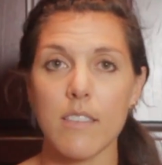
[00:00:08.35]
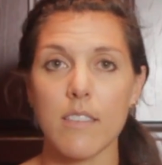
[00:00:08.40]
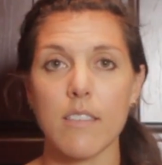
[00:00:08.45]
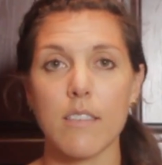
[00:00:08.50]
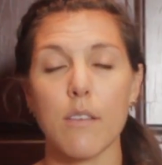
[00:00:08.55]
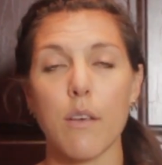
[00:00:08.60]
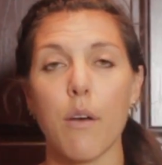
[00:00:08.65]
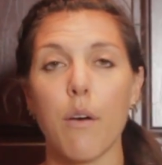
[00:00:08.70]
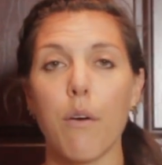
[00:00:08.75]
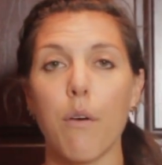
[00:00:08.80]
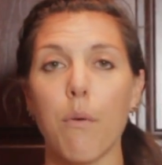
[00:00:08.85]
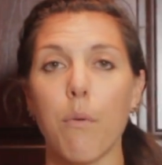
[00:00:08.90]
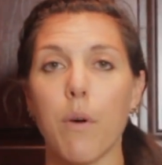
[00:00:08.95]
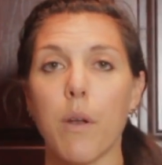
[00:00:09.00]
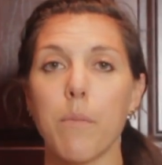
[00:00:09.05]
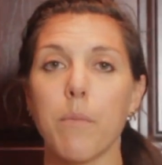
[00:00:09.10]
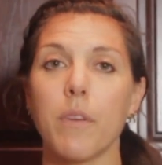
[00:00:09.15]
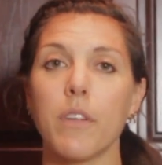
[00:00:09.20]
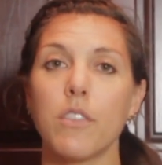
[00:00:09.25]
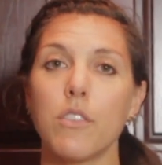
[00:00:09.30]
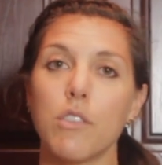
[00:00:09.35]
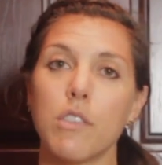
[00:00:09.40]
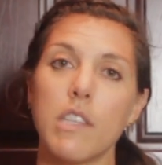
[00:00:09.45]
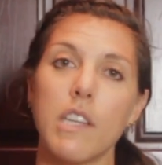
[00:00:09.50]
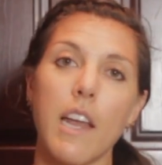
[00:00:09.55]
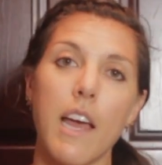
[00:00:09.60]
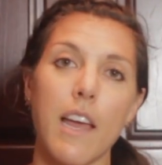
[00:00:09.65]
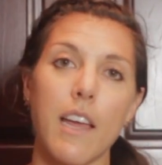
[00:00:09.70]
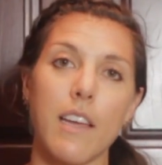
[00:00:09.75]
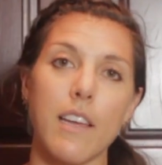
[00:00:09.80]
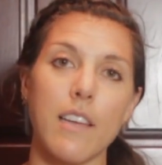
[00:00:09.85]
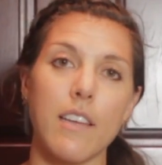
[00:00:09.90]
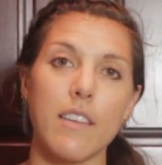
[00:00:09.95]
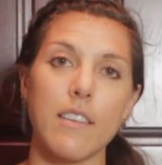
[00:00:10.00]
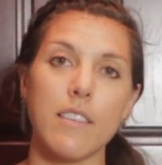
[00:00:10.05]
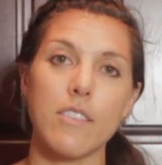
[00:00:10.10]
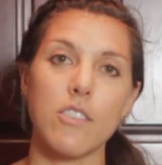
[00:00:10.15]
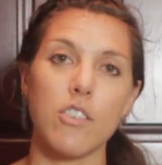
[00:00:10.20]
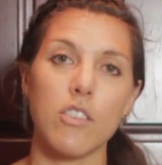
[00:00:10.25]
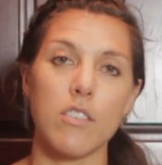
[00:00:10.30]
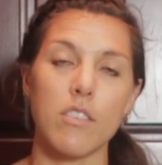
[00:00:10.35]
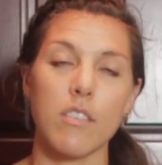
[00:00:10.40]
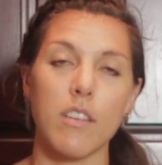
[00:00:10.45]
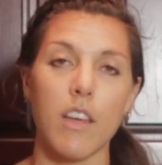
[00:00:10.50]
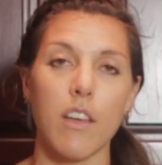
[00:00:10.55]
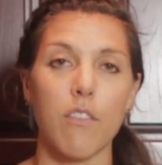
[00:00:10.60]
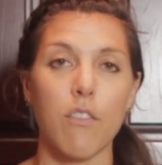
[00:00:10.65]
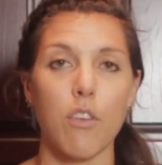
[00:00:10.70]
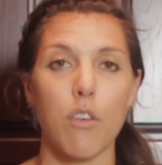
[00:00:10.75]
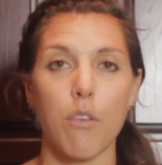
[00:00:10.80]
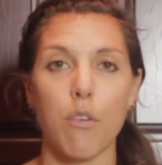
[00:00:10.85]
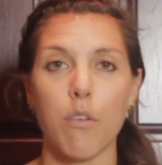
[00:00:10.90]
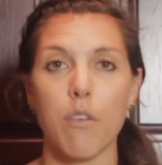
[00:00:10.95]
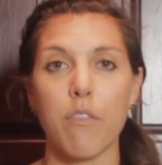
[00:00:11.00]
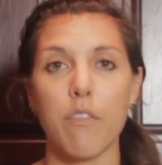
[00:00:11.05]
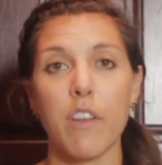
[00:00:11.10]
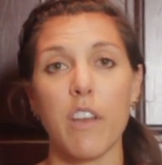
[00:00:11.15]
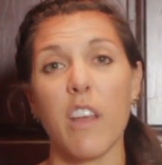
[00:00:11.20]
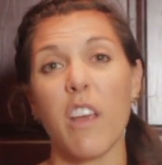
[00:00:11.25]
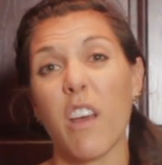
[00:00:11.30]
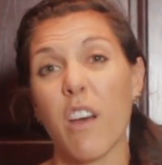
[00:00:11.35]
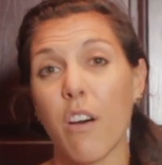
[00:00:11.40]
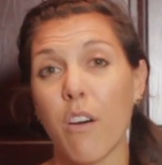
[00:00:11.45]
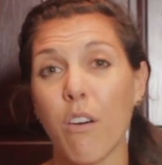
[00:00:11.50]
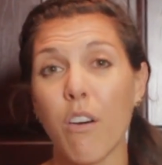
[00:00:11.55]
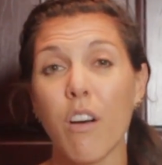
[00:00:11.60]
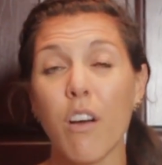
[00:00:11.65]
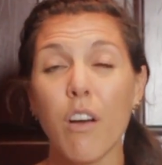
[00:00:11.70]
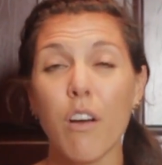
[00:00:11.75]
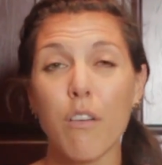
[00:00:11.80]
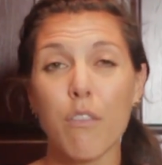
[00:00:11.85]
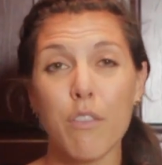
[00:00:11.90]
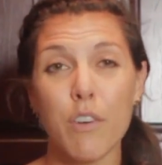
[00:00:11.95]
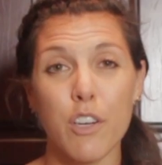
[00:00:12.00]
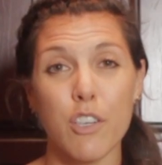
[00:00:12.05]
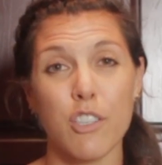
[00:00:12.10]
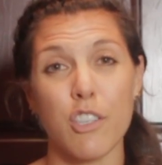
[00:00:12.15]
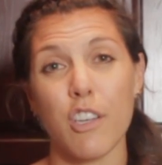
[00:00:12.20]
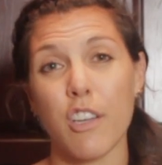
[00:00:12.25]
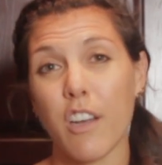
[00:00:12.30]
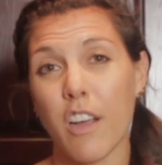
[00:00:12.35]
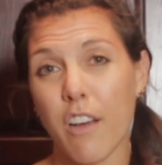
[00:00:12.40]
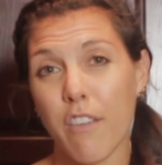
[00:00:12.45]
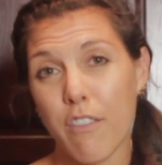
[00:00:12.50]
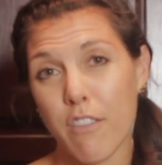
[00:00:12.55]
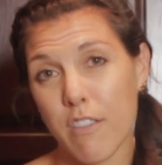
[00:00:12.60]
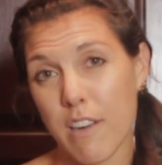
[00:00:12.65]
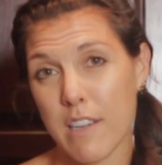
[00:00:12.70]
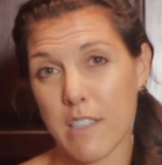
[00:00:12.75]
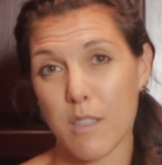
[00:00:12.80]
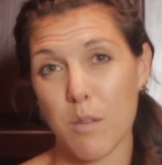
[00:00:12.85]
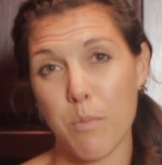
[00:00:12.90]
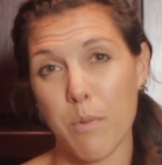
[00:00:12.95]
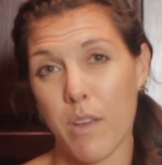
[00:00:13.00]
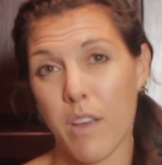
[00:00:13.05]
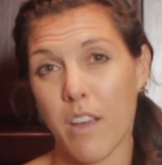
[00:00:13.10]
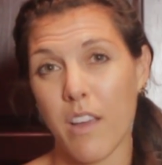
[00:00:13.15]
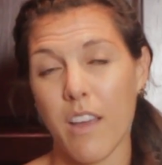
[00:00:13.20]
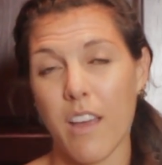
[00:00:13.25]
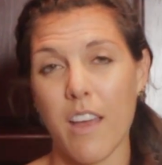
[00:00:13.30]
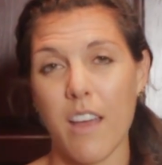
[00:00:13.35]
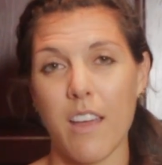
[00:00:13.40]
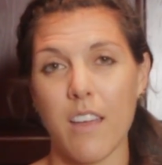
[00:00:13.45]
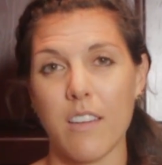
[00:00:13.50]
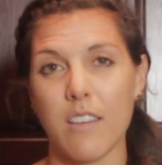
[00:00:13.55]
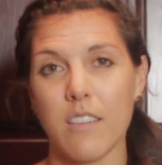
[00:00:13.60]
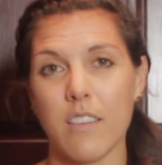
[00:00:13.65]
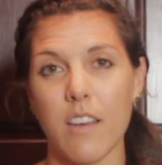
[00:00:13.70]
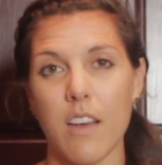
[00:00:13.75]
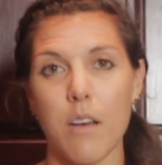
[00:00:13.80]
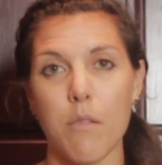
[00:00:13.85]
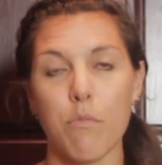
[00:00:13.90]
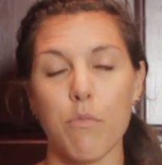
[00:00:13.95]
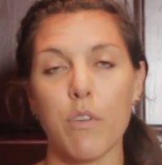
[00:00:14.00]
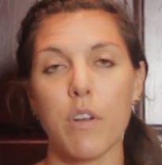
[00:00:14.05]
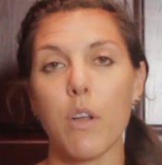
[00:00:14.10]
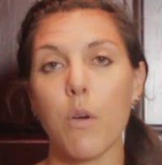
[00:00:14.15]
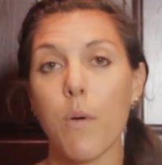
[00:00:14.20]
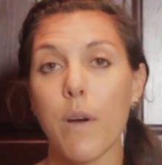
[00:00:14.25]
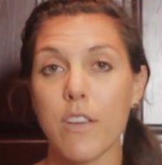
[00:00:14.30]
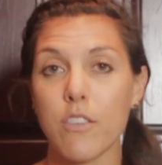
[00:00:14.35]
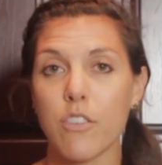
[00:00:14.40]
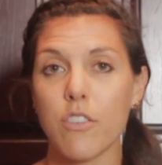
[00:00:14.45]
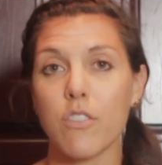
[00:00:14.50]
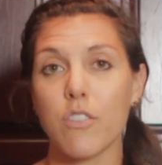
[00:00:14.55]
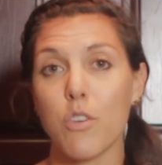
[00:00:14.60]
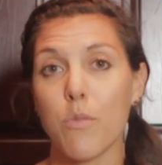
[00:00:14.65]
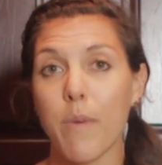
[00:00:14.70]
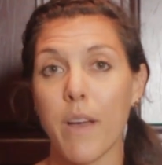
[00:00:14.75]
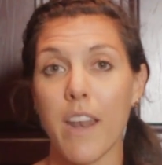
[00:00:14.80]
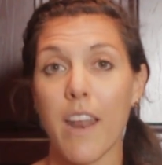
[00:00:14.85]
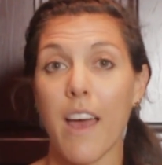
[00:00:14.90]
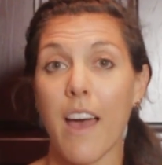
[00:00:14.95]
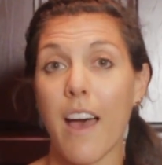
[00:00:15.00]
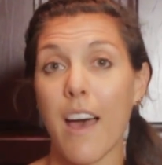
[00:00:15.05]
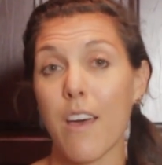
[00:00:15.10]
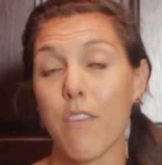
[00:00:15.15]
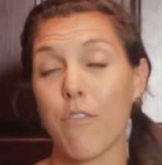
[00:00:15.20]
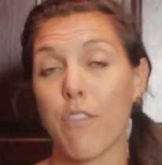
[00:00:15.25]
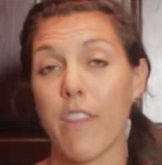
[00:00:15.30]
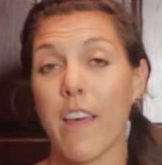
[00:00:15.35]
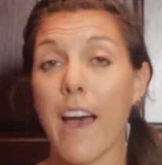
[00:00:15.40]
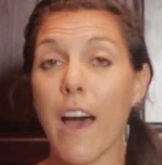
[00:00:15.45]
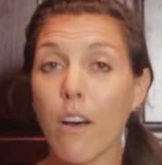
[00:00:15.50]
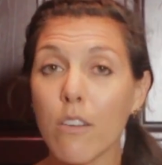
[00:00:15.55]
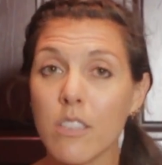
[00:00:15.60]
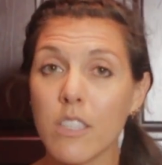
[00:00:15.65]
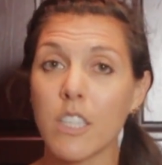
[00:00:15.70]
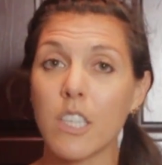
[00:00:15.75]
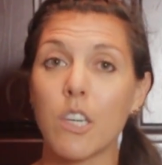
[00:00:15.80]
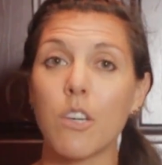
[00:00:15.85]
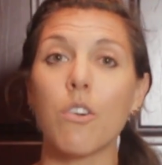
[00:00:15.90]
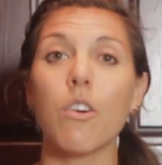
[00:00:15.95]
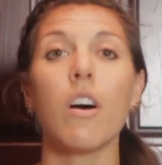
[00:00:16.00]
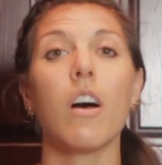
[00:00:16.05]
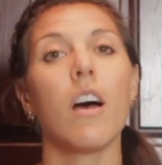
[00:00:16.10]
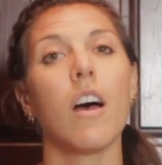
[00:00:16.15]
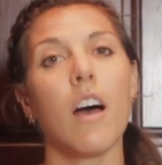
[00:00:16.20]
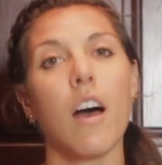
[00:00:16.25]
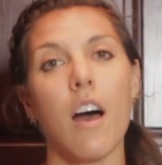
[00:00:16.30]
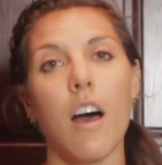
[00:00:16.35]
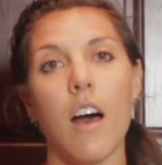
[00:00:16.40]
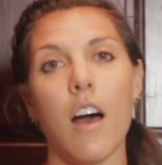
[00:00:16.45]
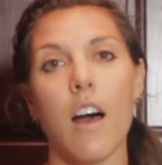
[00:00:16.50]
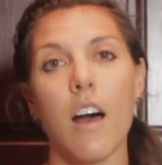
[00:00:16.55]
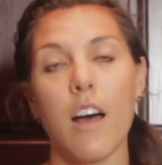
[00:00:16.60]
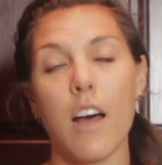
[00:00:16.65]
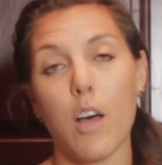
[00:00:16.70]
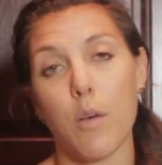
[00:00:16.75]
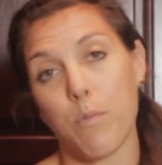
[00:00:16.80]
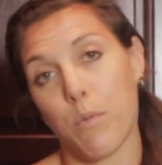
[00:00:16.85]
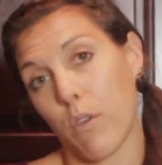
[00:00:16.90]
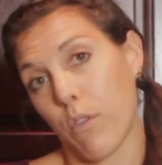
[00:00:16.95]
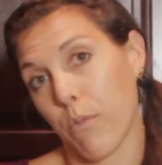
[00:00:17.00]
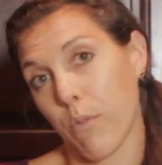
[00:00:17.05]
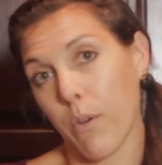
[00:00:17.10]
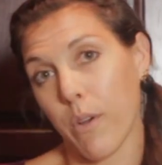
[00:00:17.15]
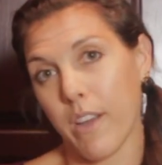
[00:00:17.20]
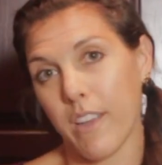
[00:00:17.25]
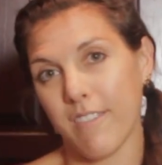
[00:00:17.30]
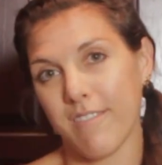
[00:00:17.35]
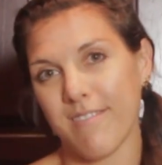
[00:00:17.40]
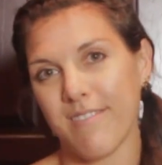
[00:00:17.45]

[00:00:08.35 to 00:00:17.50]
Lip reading: So what I'm going to do today is just give you a video version of the recipe, and for any questions you might have had for the how-to, I'll help you through it.